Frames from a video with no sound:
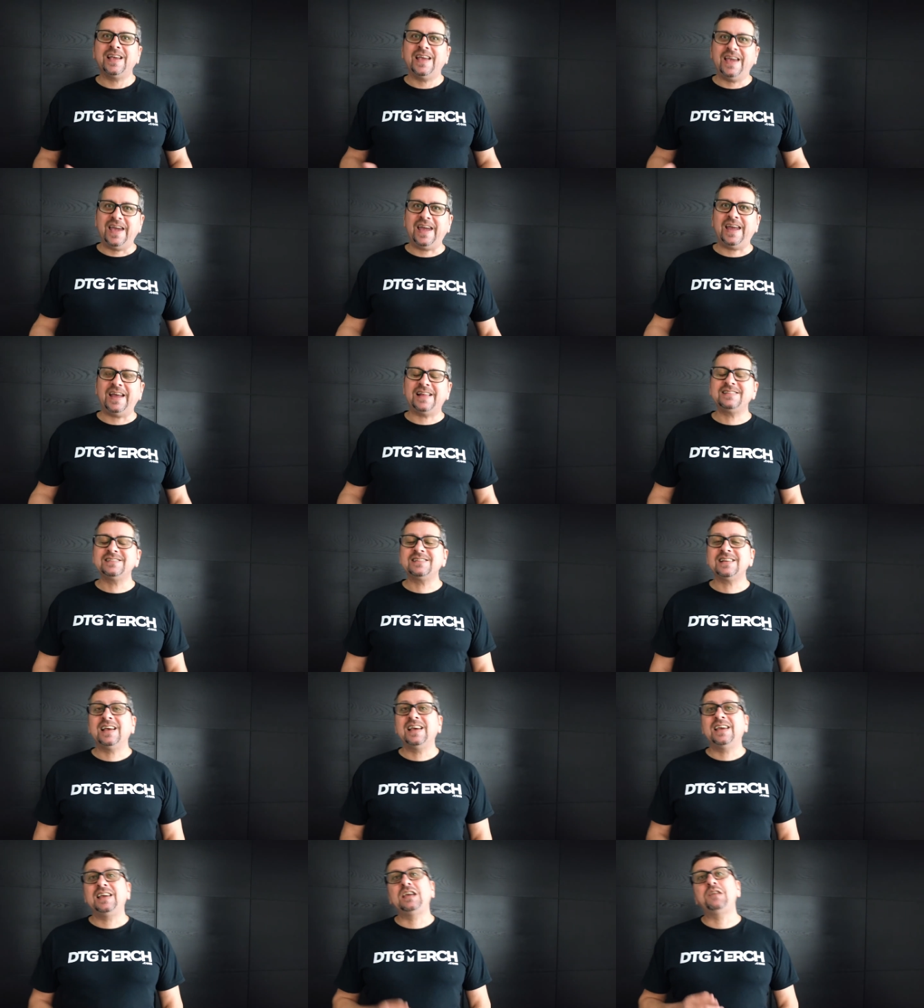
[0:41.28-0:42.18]
And
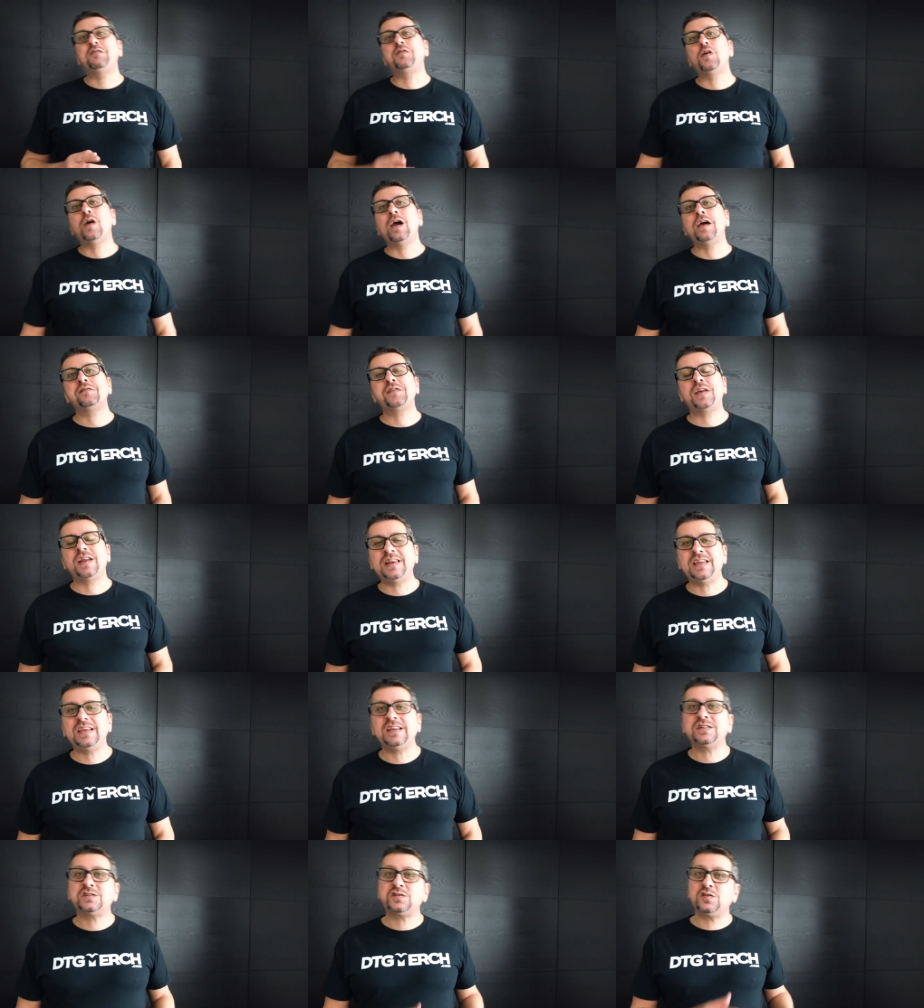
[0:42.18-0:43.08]
if you have
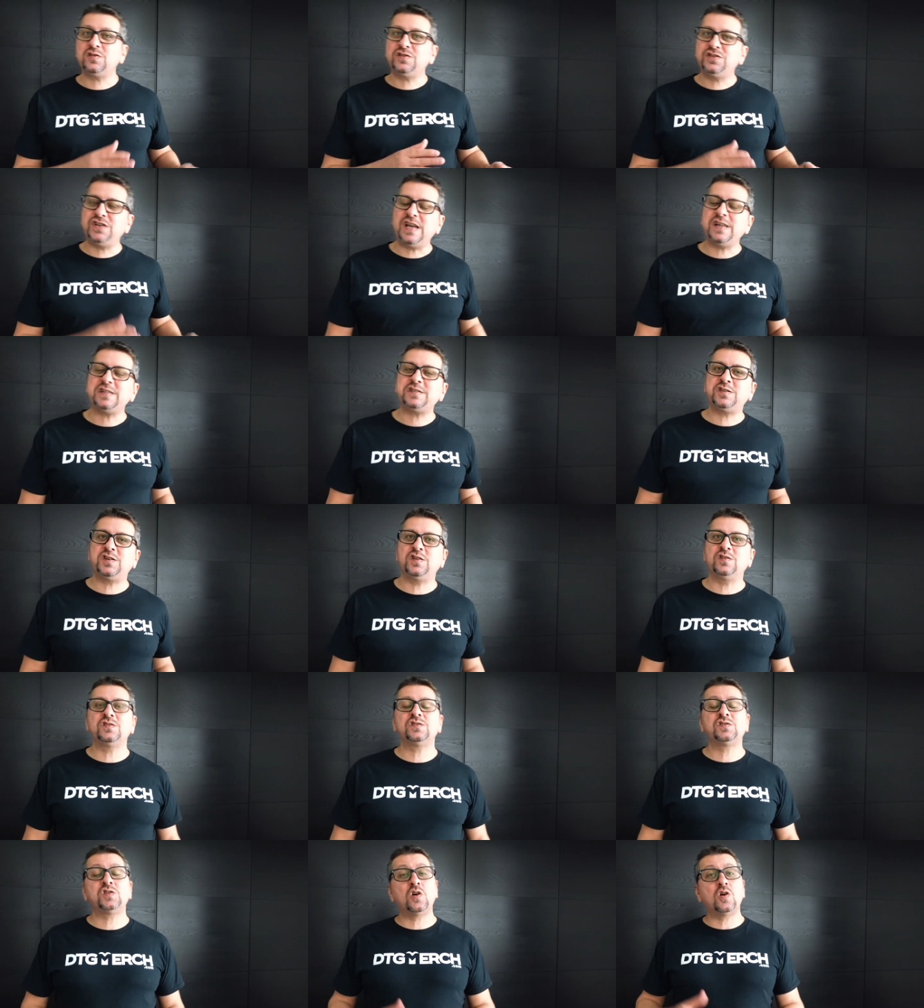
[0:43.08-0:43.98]
any
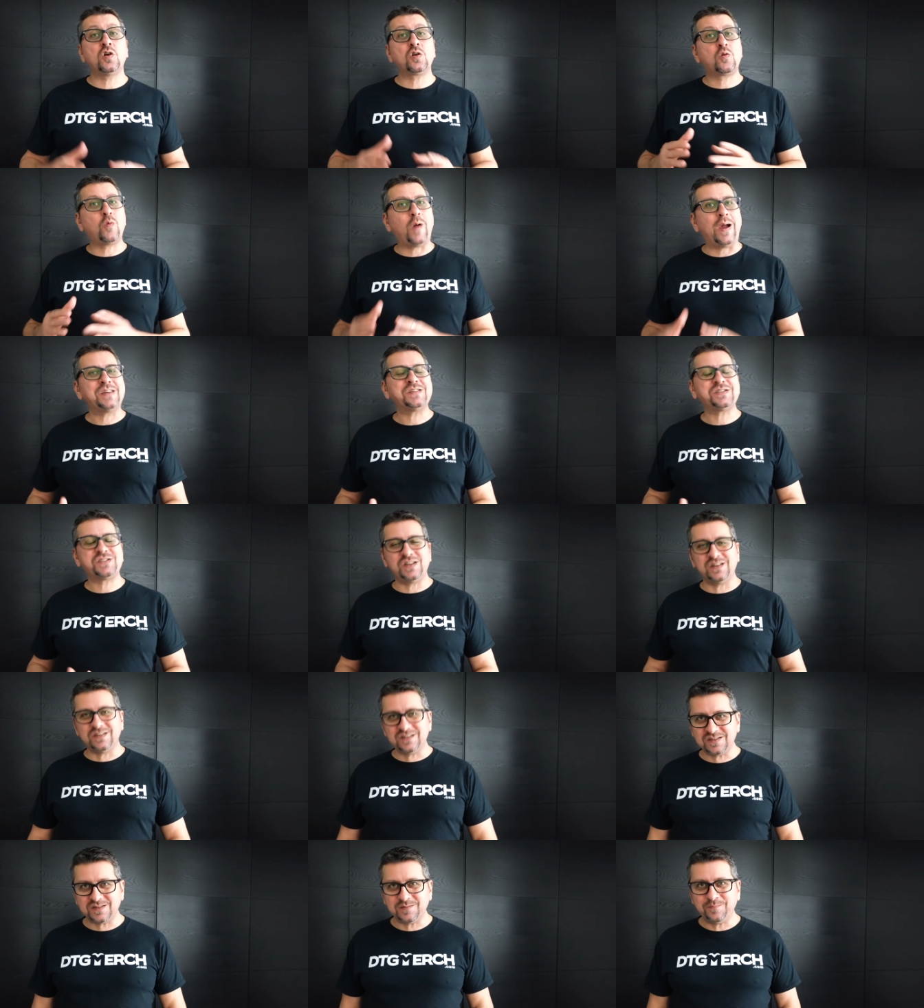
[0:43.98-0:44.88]
suggestions or
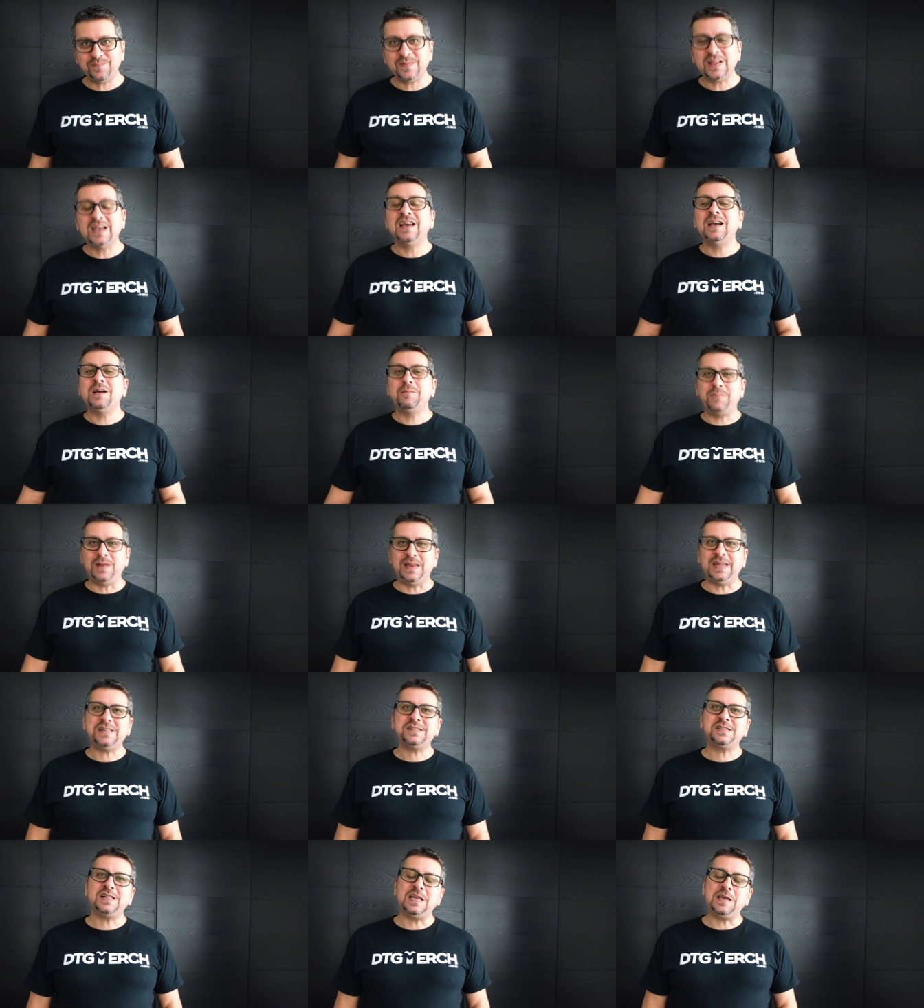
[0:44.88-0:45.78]
questions,
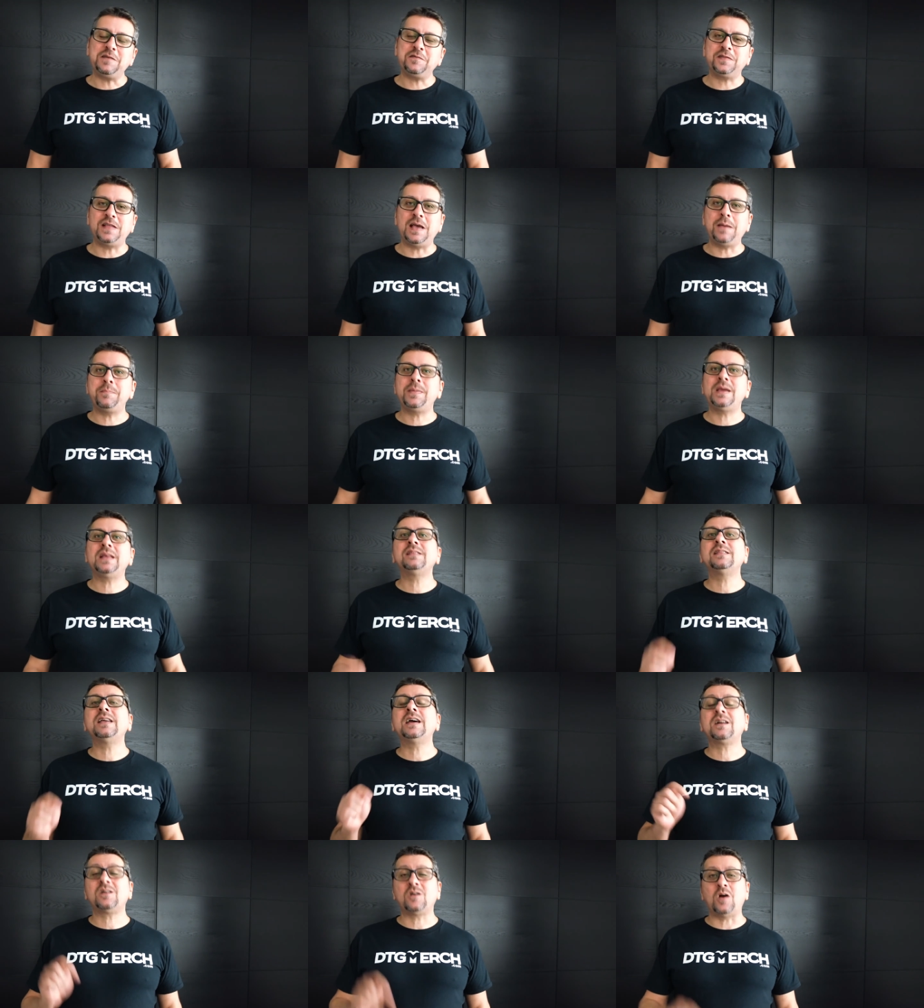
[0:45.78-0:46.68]
please leave them in
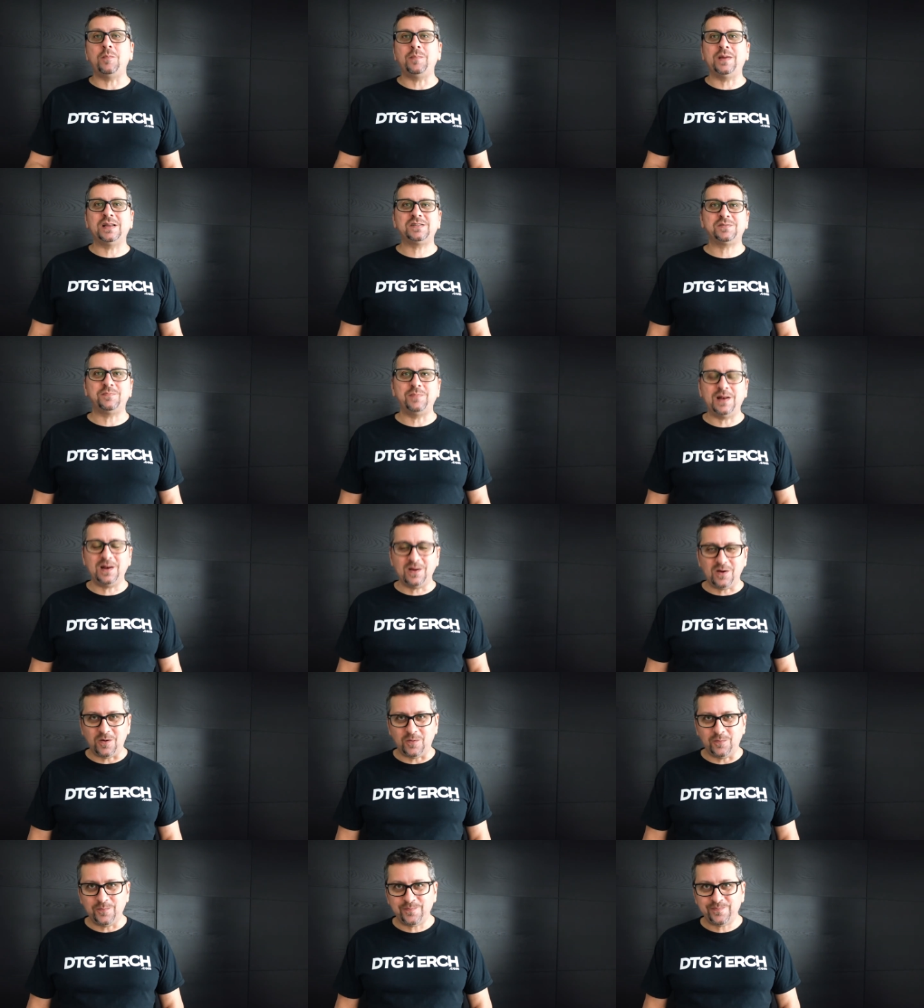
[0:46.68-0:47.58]
the comments
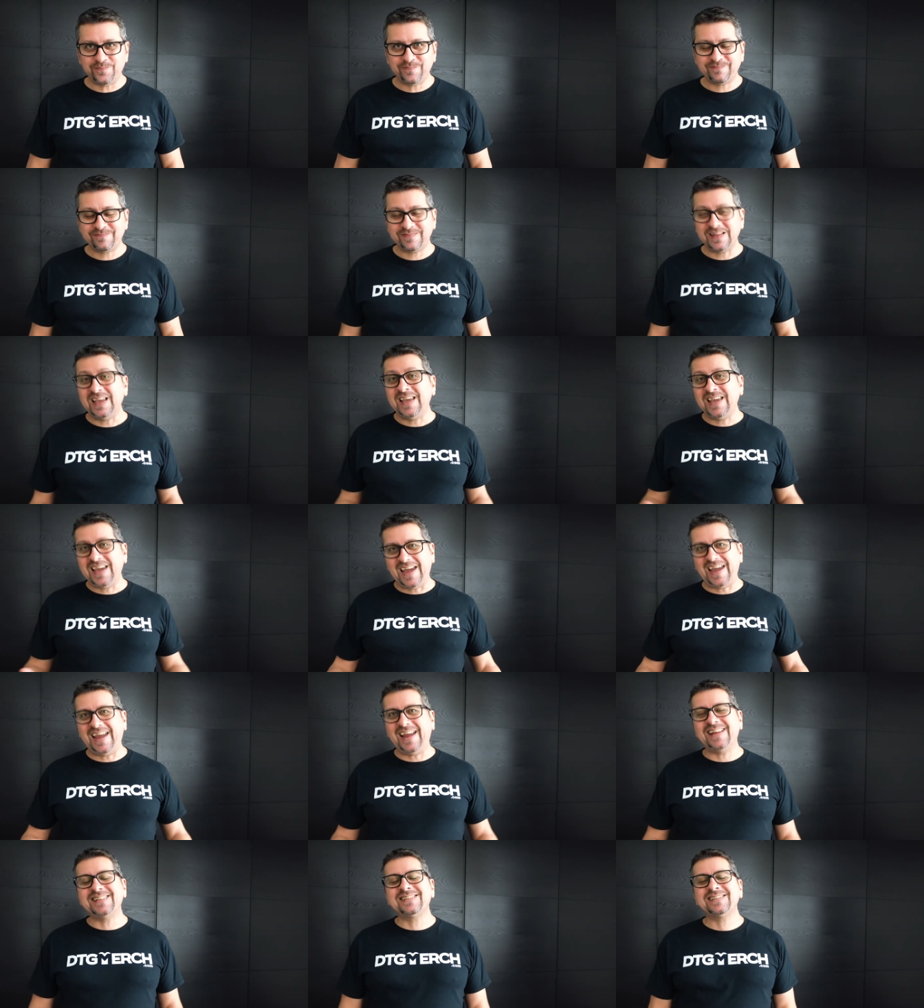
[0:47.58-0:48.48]
below.
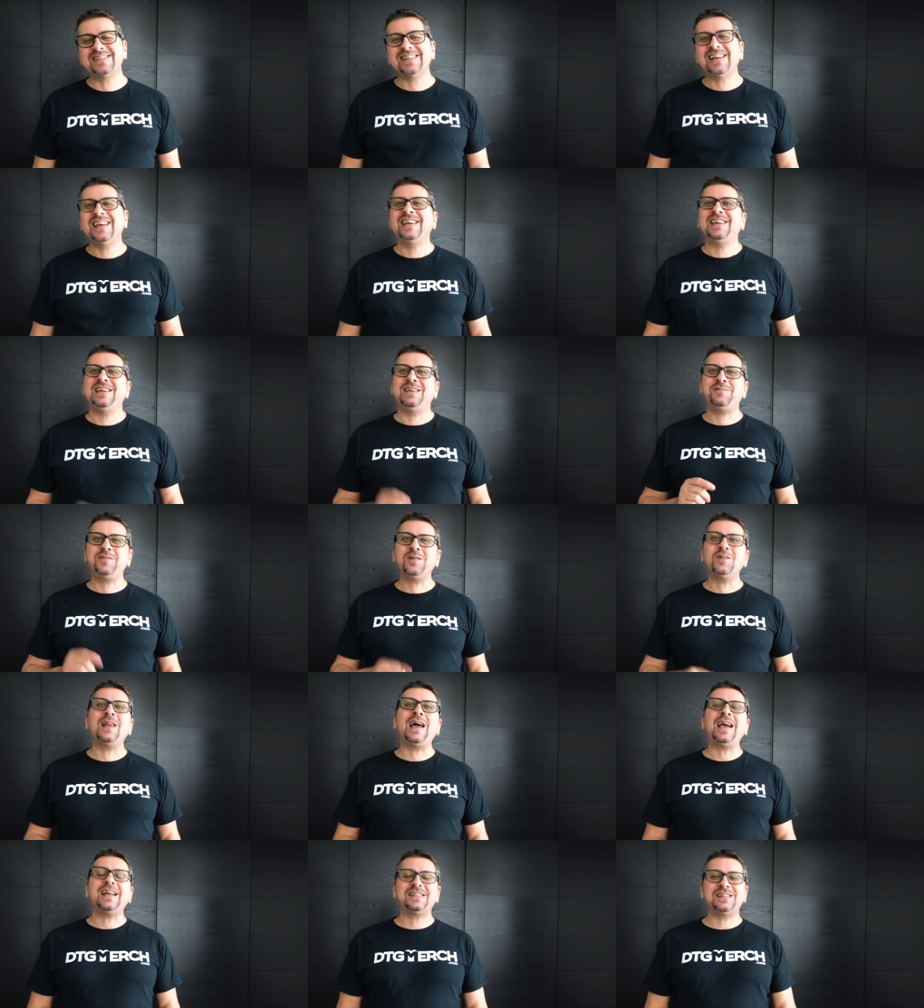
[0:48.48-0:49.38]
And if you
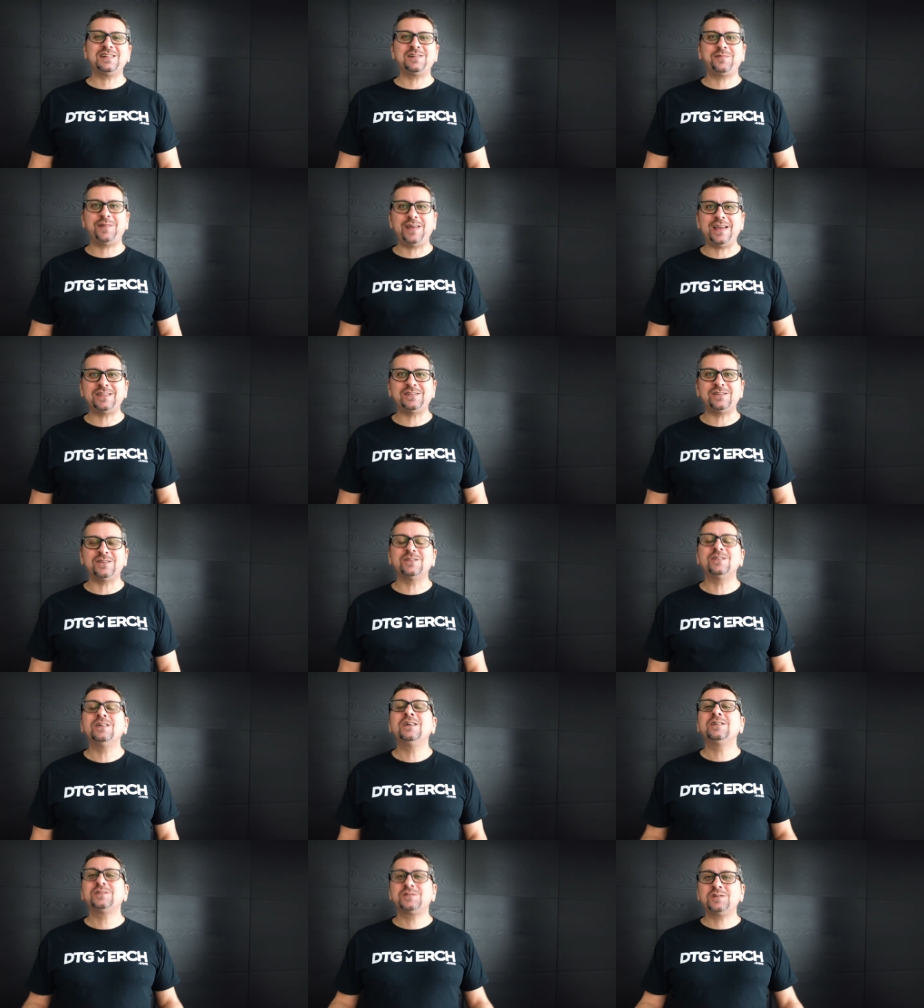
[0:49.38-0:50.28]
like this
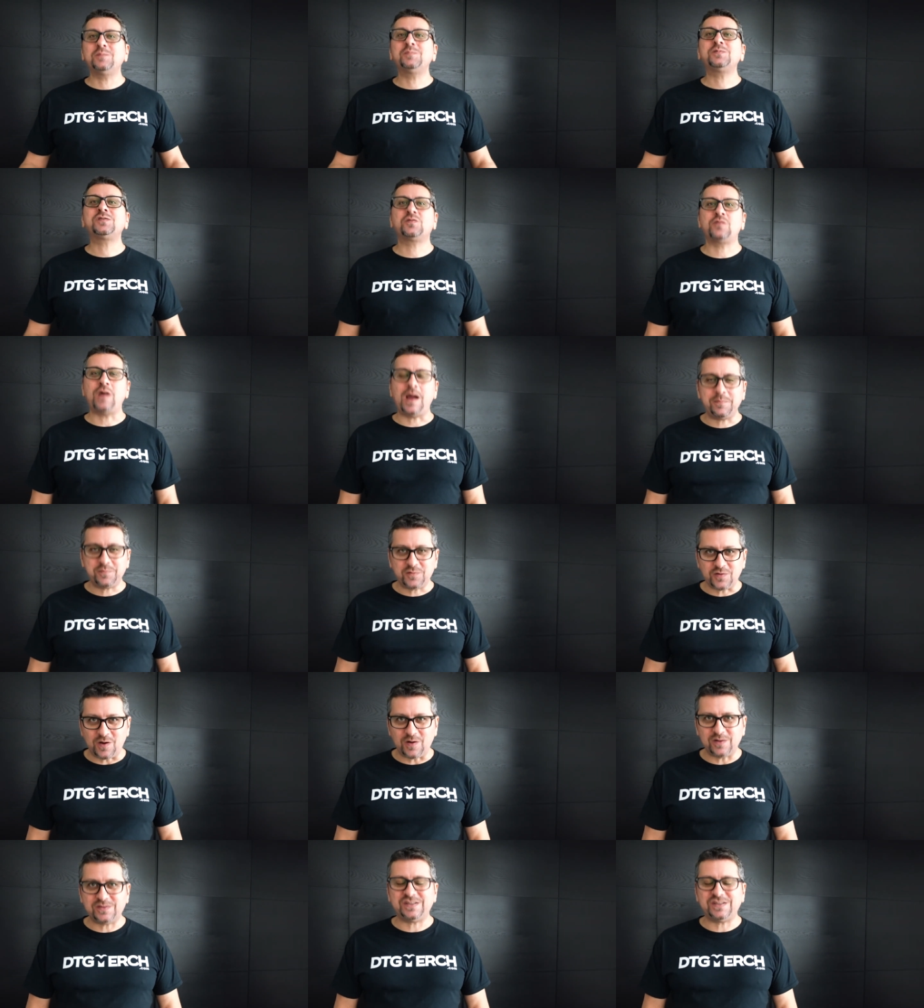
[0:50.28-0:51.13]
video, subscribe to our